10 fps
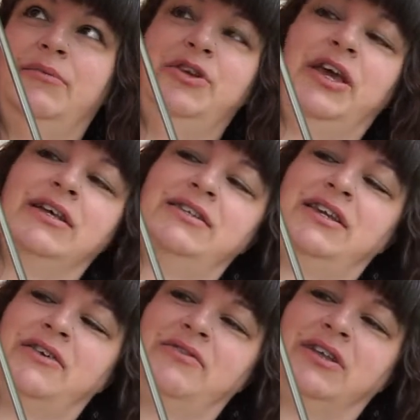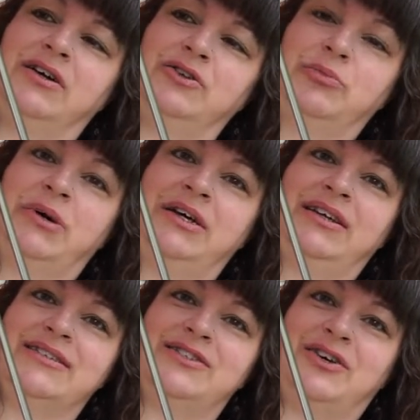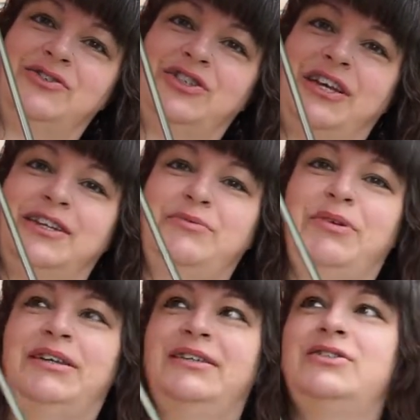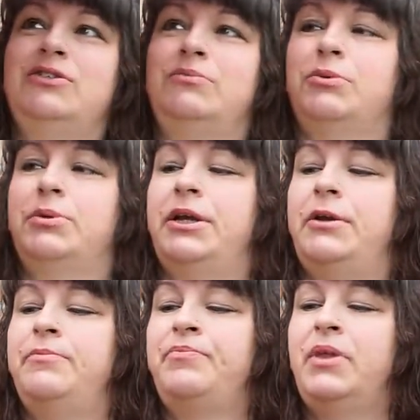I mean, you can't see any of the color, but because it's all shaded, but it's super pretty.